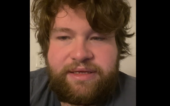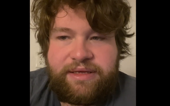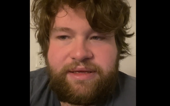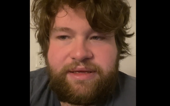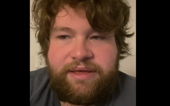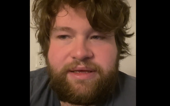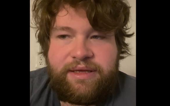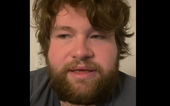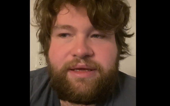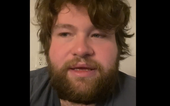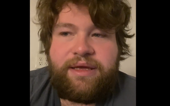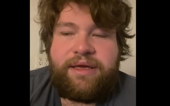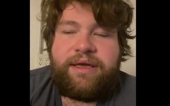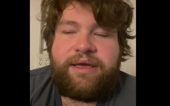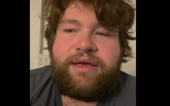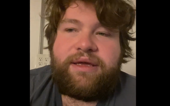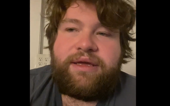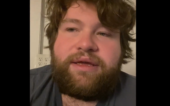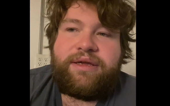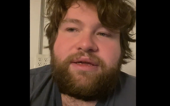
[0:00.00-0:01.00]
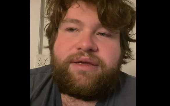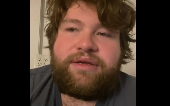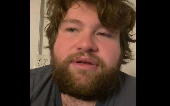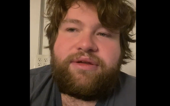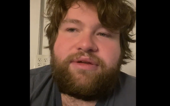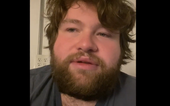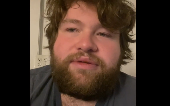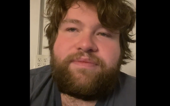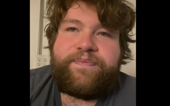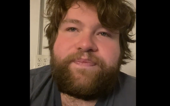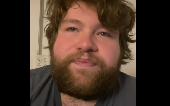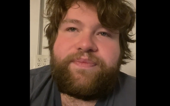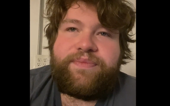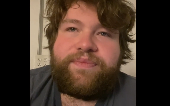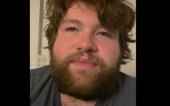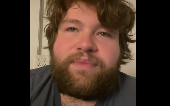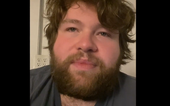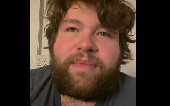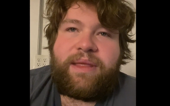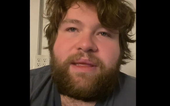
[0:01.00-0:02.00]

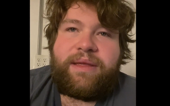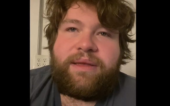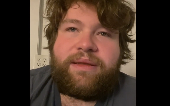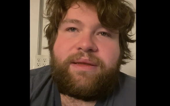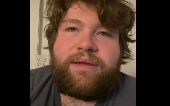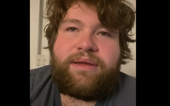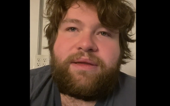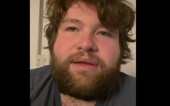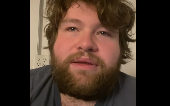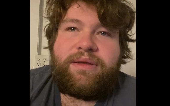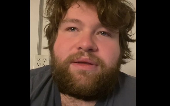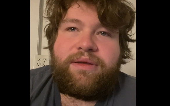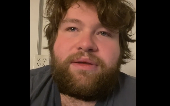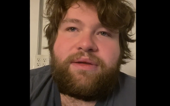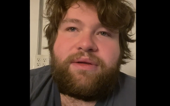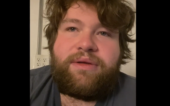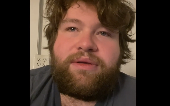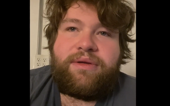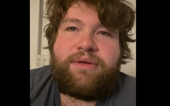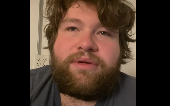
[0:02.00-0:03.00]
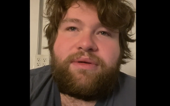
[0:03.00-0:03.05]
No one is speaking in this clip.